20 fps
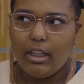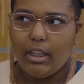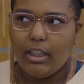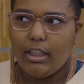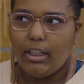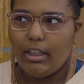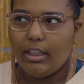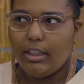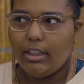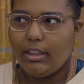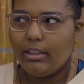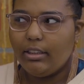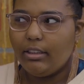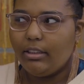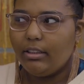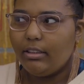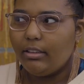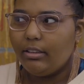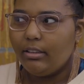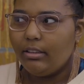
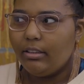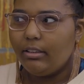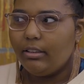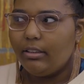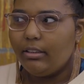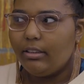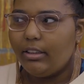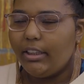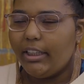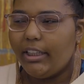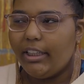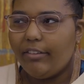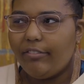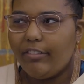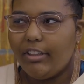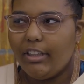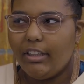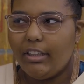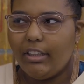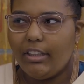and
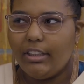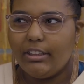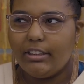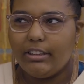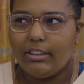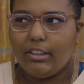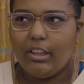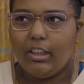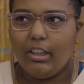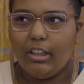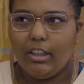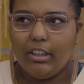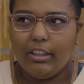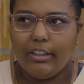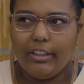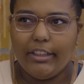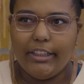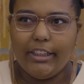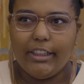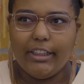giving us
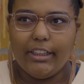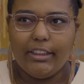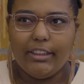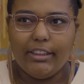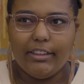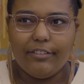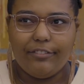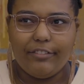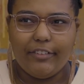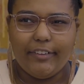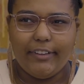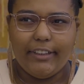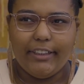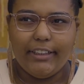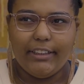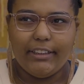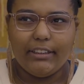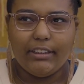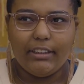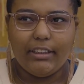all their
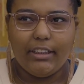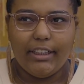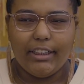different